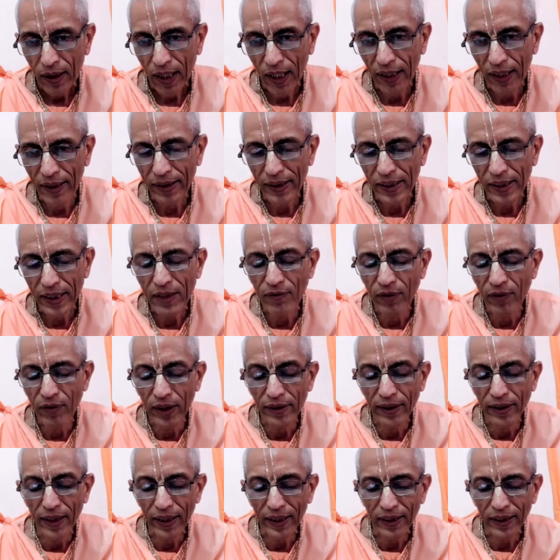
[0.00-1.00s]
And
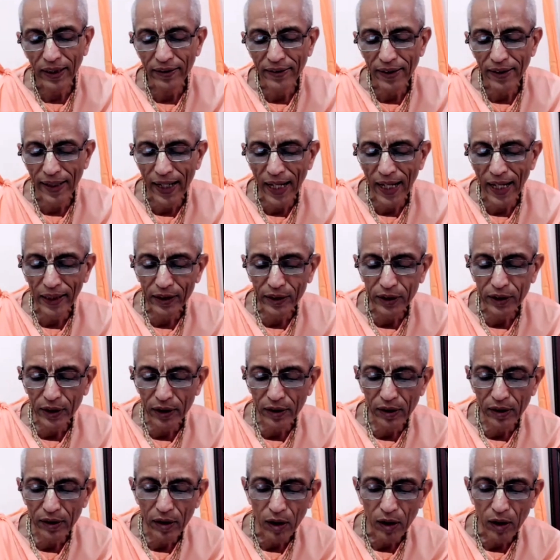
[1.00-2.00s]
even the
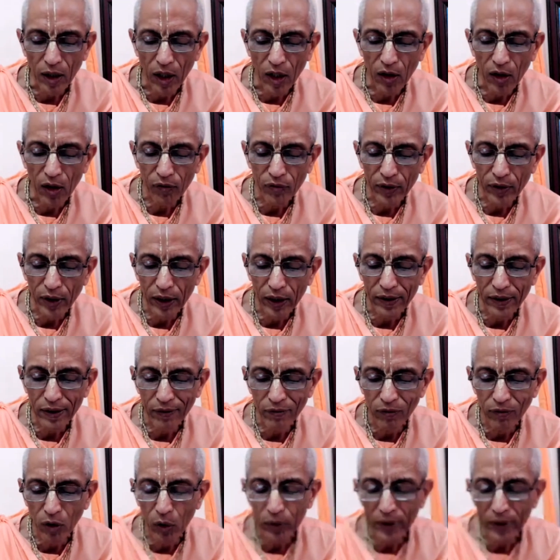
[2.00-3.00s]
interaction of the
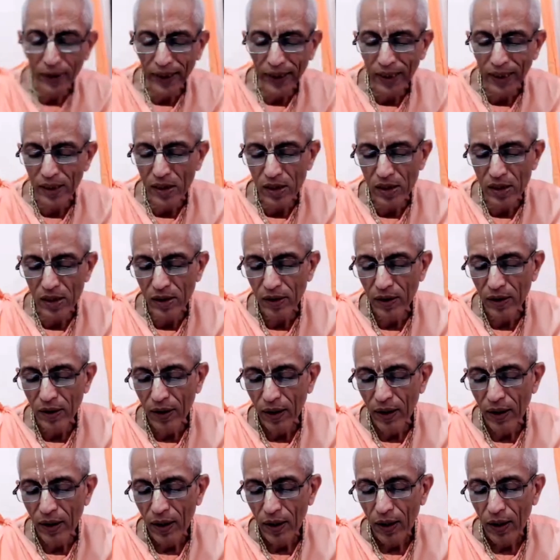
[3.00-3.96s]
devotees